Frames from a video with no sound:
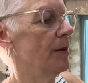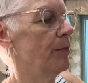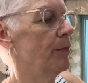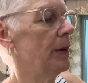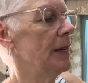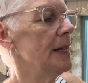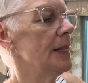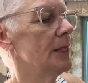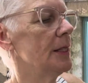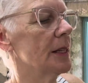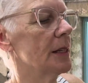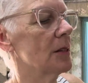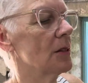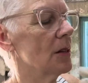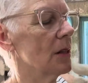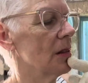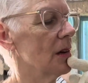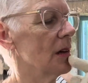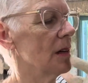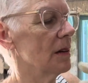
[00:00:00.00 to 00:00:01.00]
pleasing
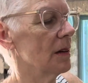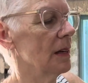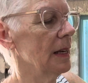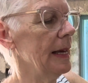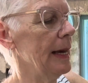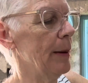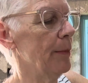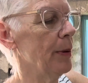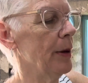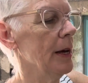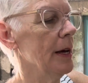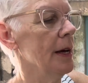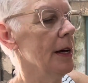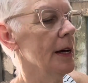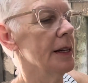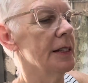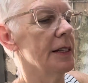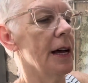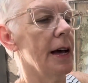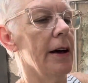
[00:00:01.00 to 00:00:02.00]
to the lip
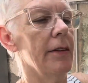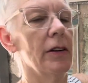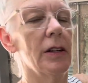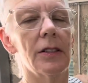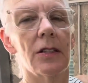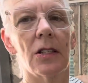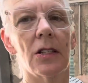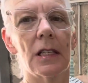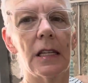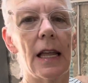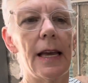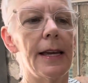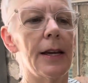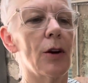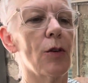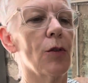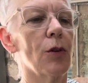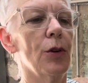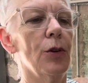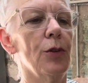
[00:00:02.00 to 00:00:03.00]
to have a slight
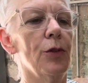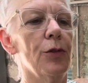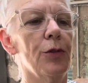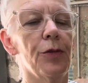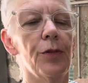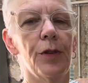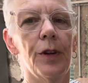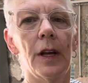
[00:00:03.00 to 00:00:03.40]
groove.